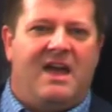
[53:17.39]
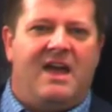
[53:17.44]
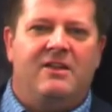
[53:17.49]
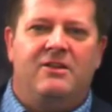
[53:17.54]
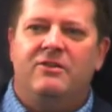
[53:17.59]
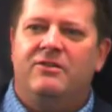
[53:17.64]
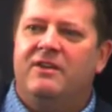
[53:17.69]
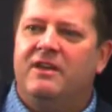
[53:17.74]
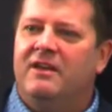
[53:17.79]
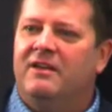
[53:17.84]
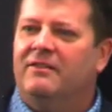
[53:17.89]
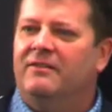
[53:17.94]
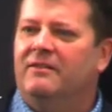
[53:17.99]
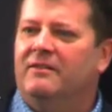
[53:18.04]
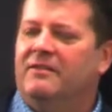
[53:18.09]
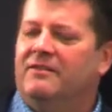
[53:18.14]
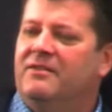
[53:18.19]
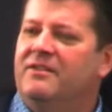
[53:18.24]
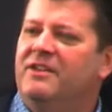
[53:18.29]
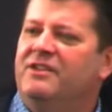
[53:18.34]
and you think
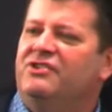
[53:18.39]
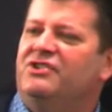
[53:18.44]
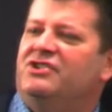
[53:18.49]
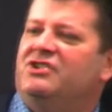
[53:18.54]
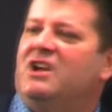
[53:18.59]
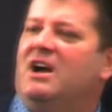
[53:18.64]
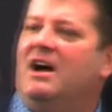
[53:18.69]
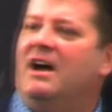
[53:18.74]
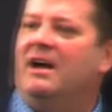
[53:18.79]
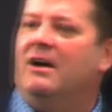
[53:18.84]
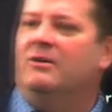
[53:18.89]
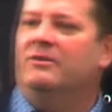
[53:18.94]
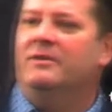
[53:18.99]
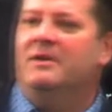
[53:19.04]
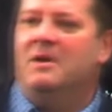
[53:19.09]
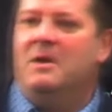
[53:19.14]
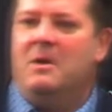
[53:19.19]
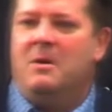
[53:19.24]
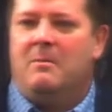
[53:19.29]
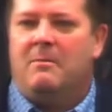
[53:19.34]
this child